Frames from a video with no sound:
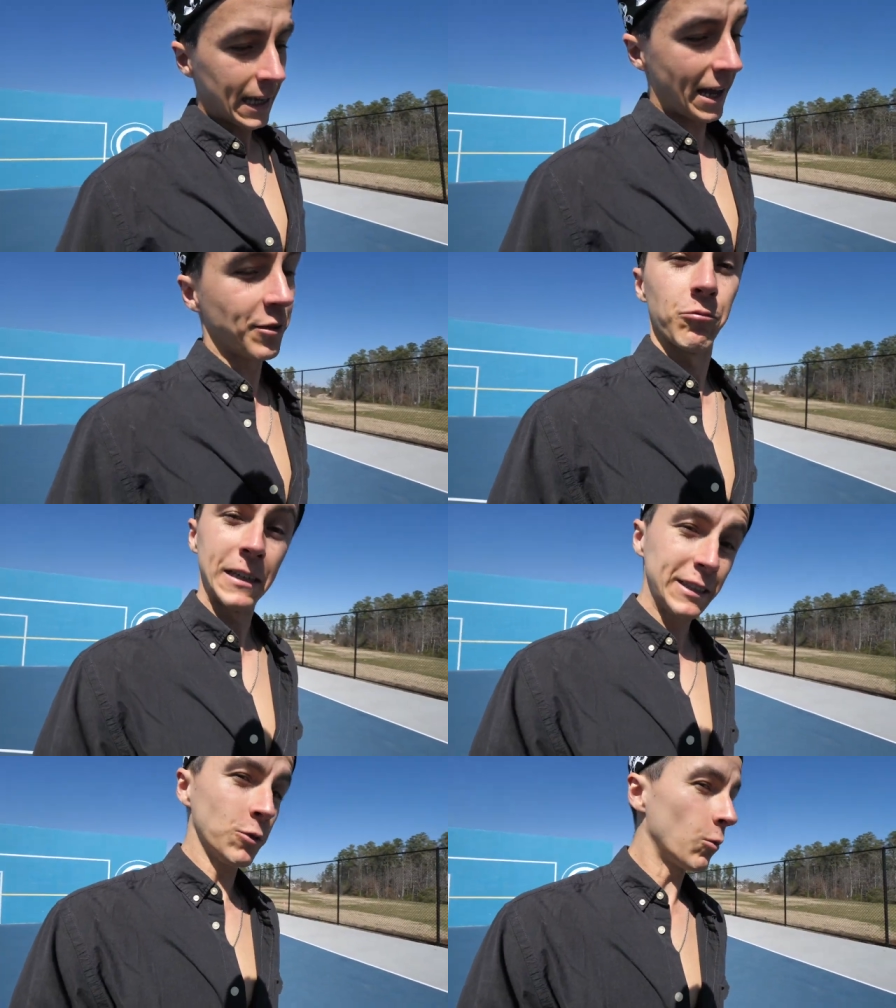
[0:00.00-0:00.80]
And the
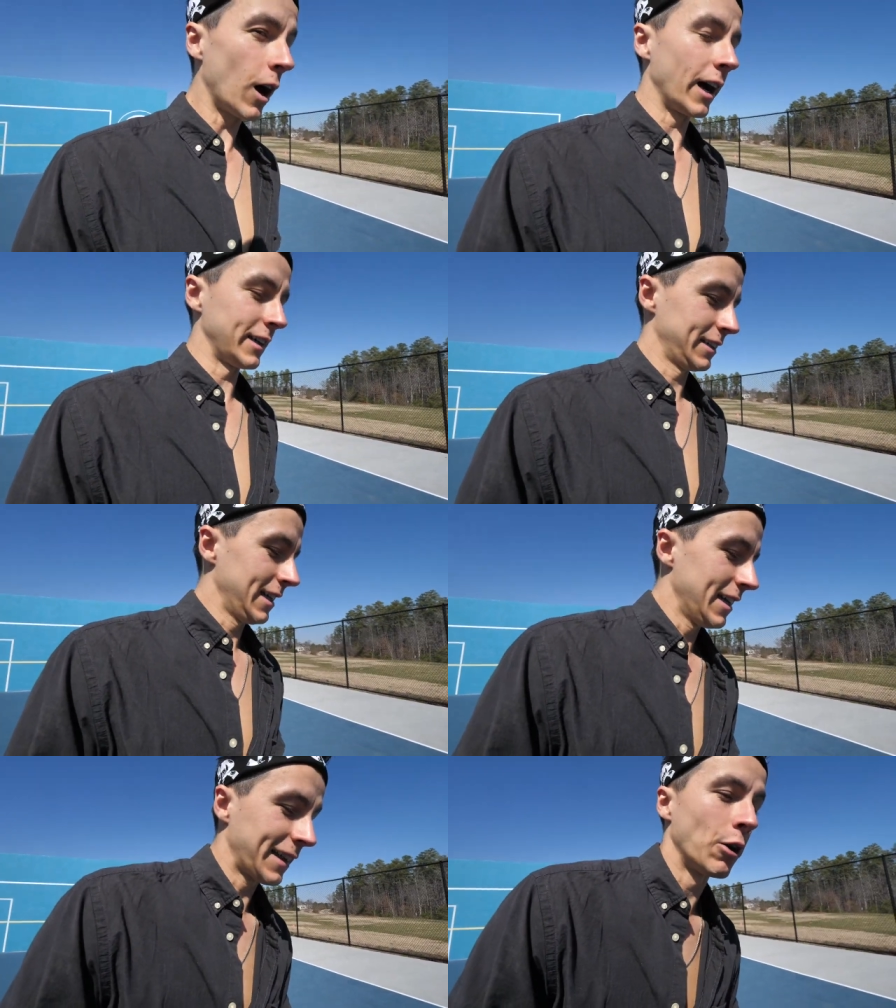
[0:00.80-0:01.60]
reason why
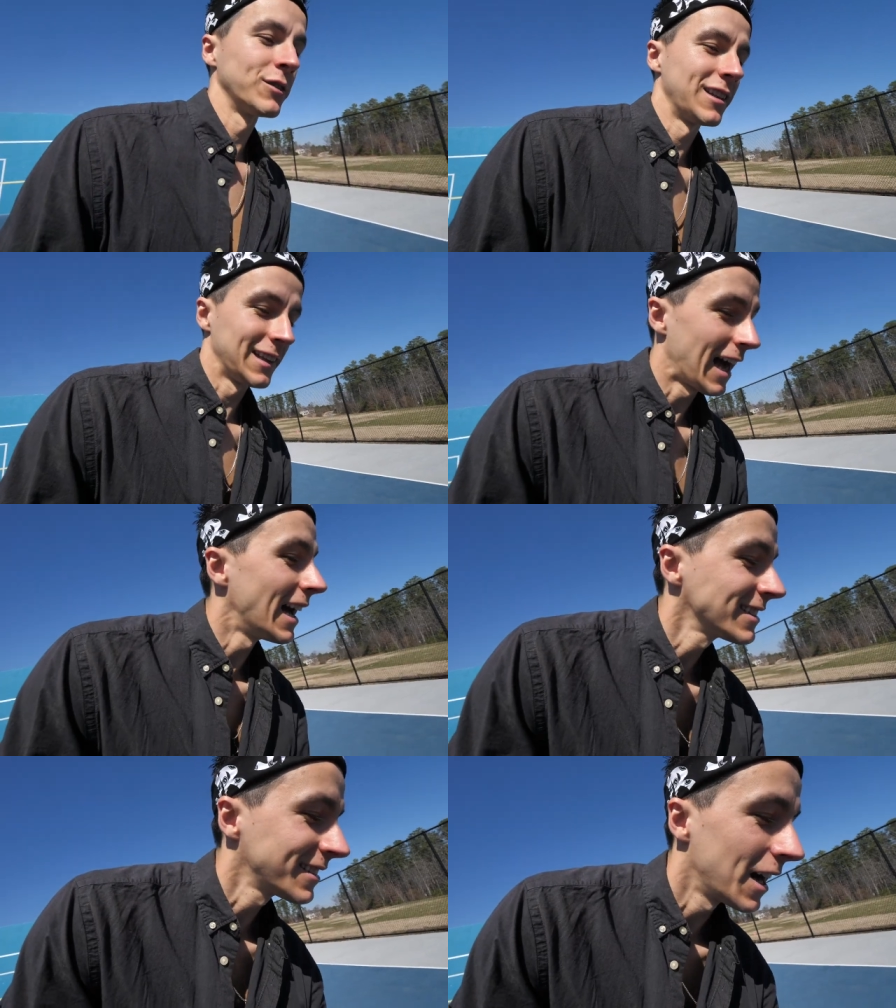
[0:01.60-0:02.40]
that was the
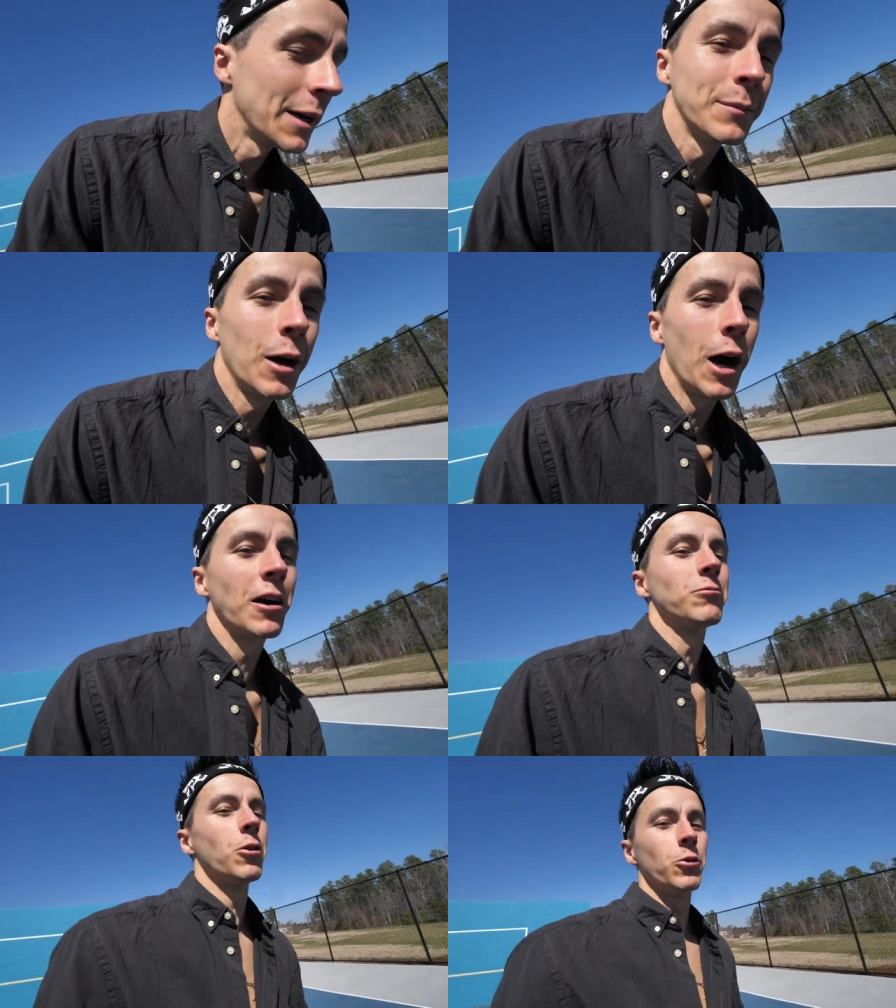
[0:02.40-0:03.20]
last time I
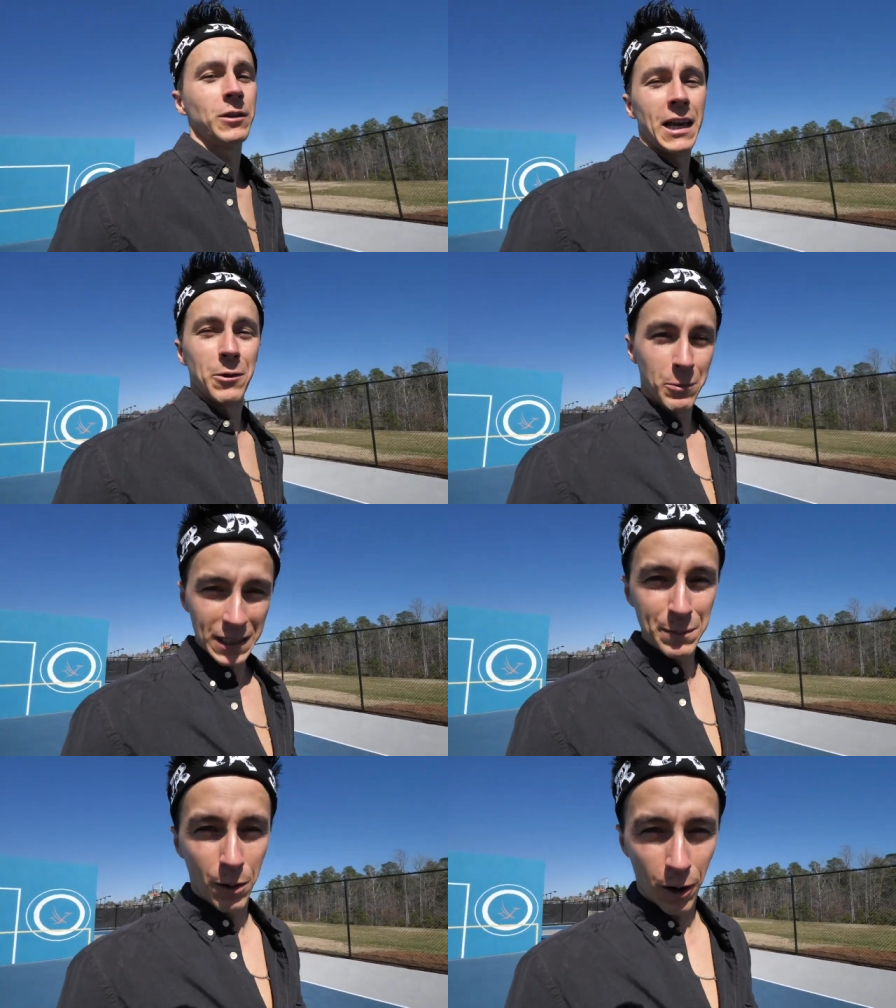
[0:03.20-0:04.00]
rode a
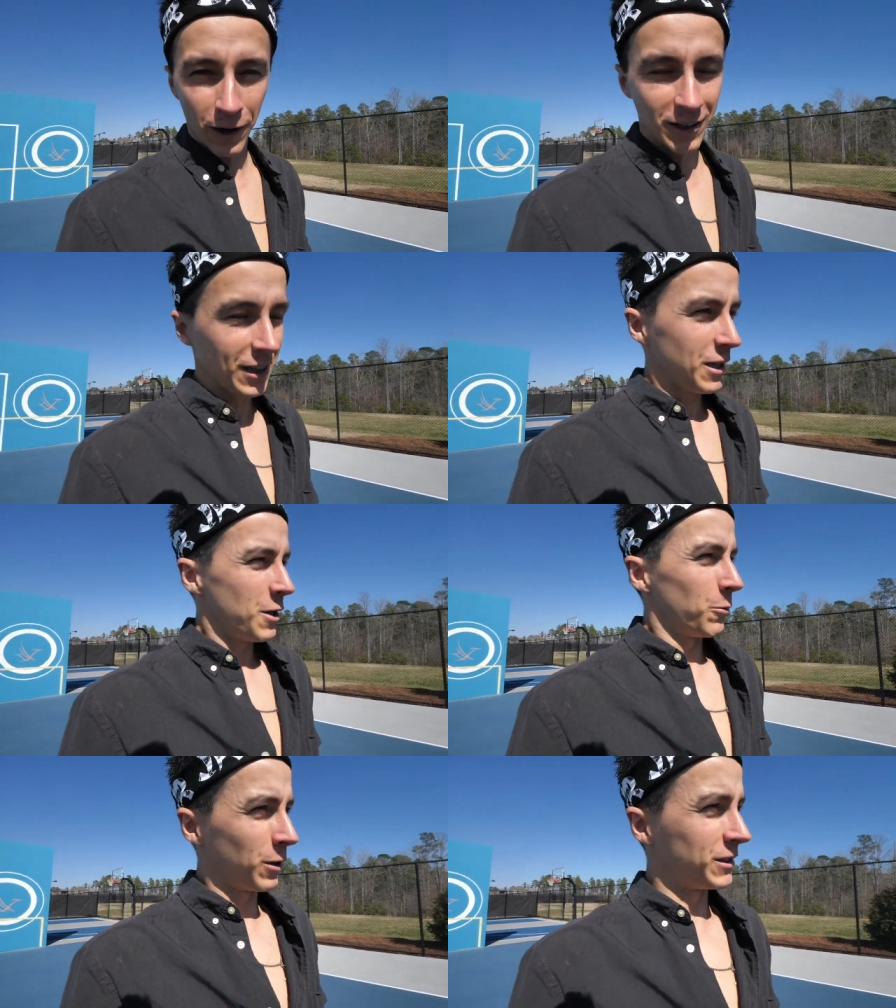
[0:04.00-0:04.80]
wheelie bar
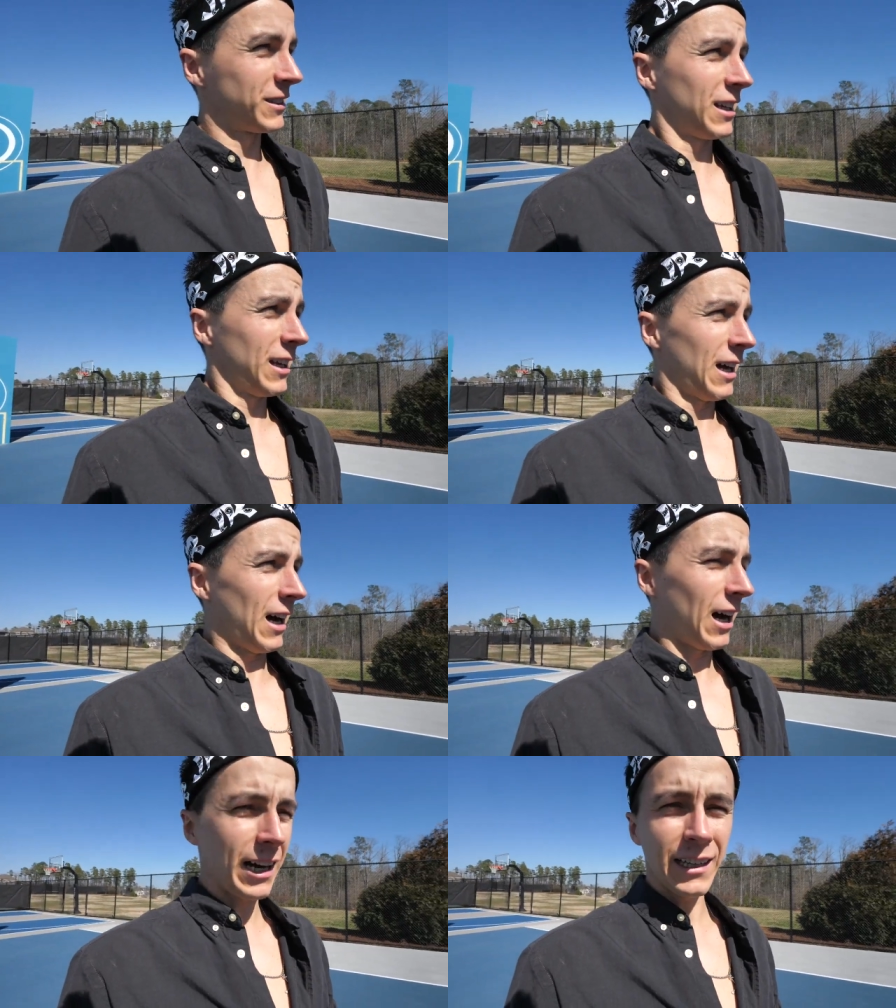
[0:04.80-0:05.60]
was
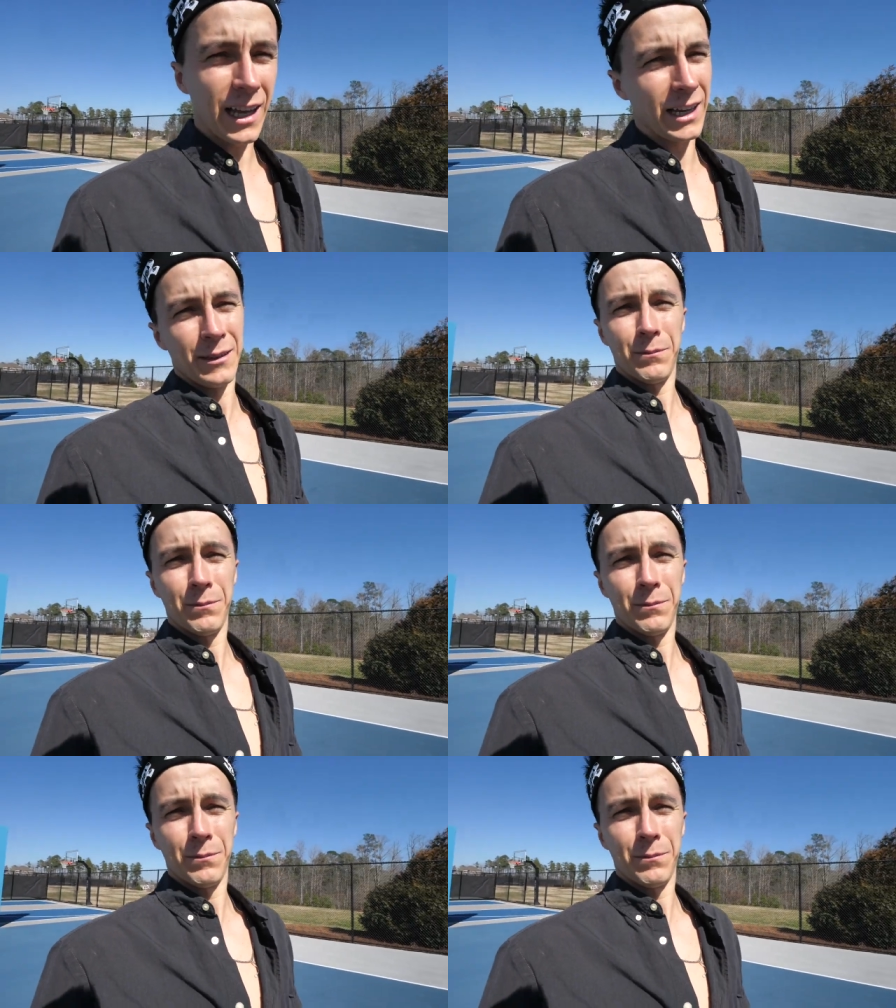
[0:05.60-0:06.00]
I ate